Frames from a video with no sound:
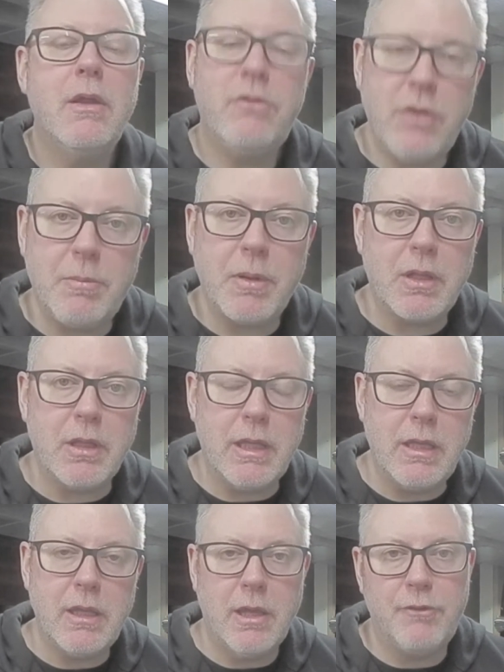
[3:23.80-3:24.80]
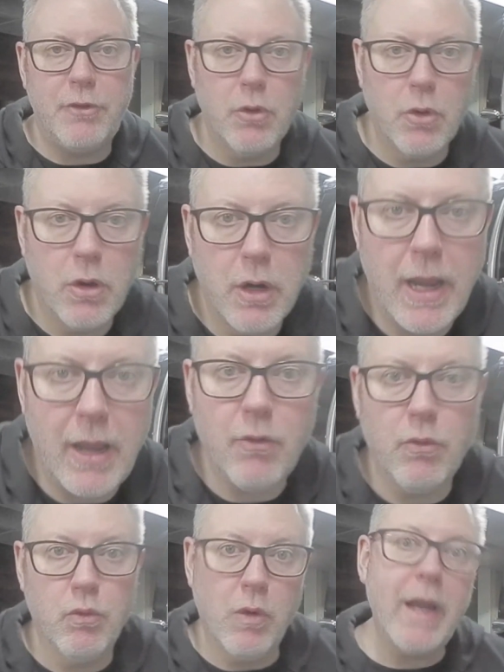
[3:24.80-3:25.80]
Typically, if you're
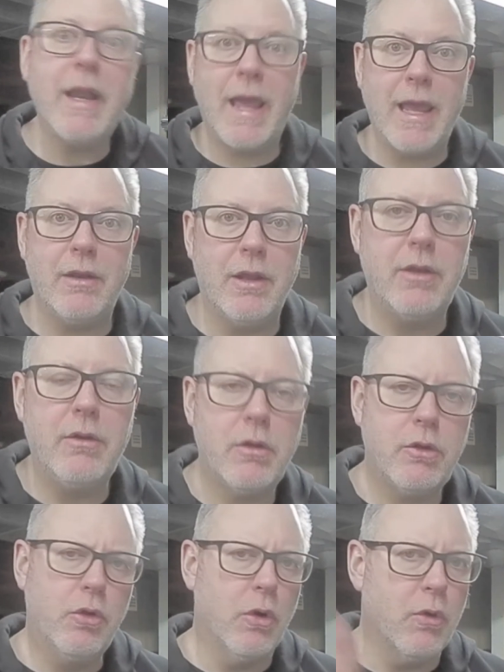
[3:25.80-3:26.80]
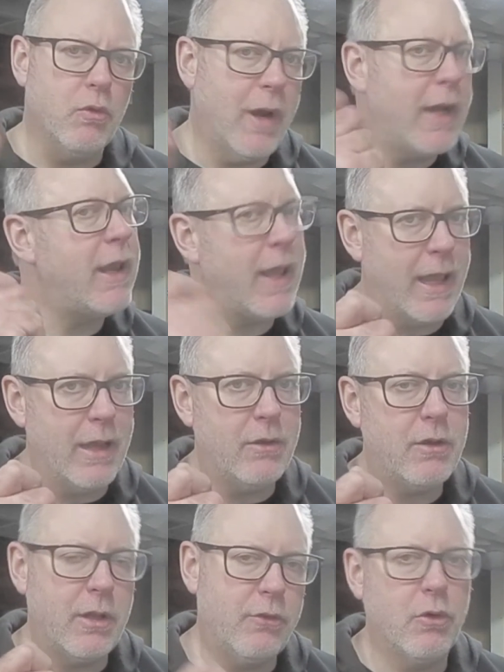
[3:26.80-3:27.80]
right-handed, your right
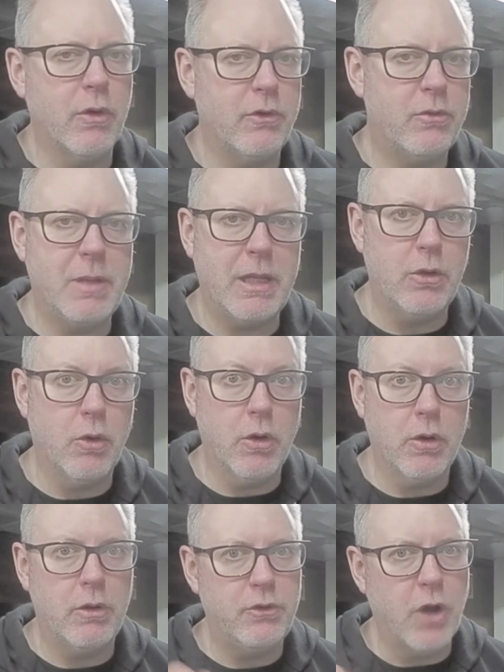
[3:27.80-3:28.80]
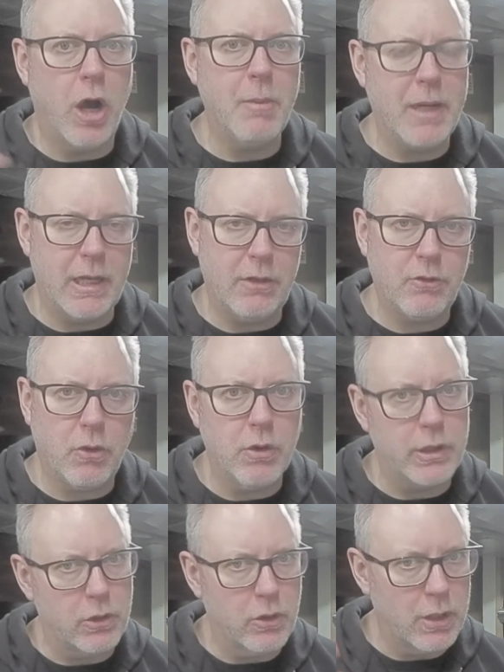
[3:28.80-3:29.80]
hand is going to be your dominant
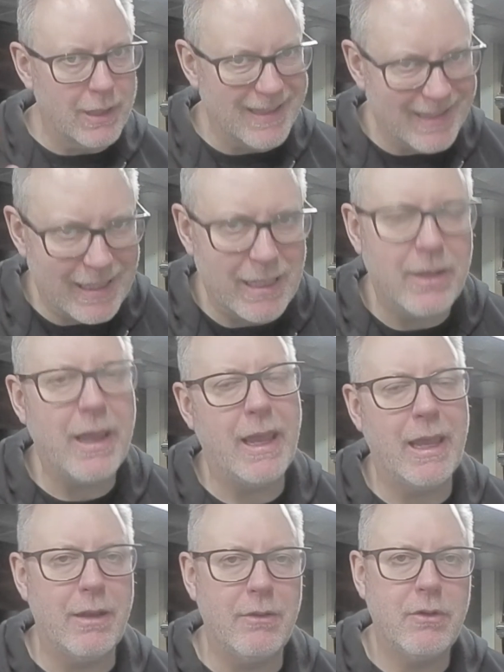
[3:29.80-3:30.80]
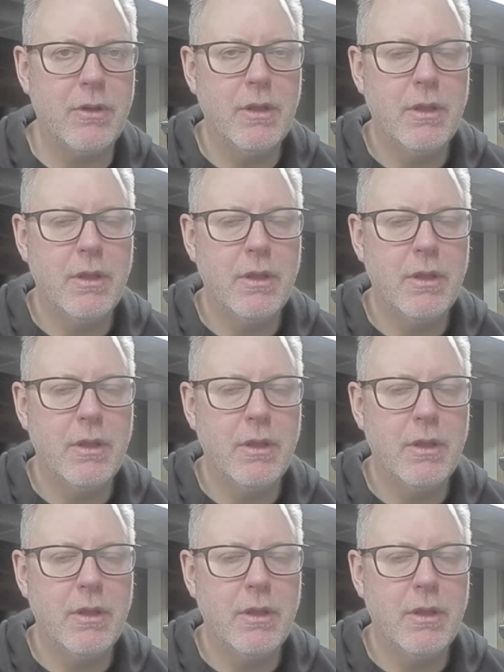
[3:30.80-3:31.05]
or your lead hand.